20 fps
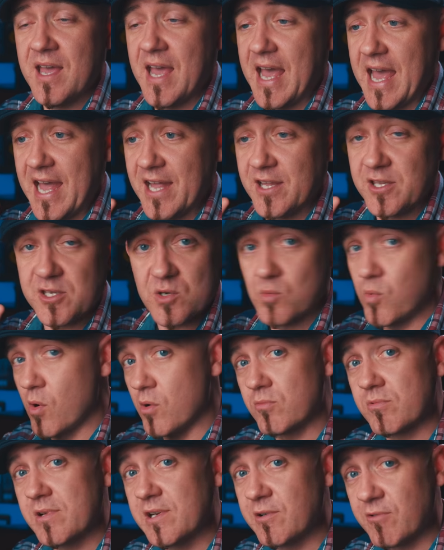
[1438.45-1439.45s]
and you
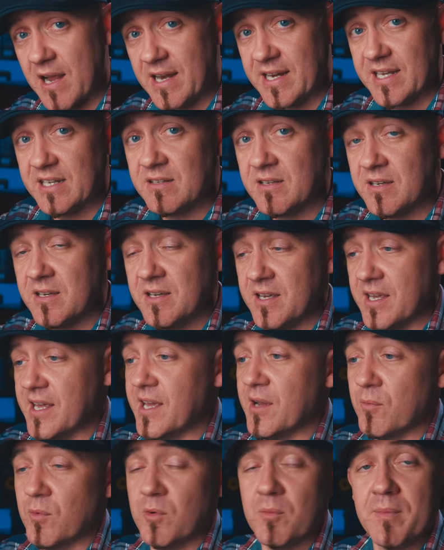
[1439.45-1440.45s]
won't regret it.
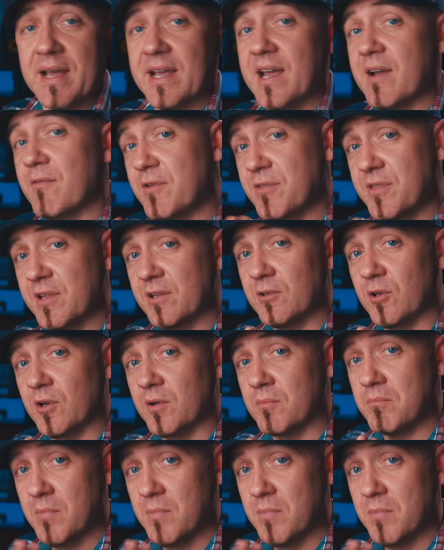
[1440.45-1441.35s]
It will make everything look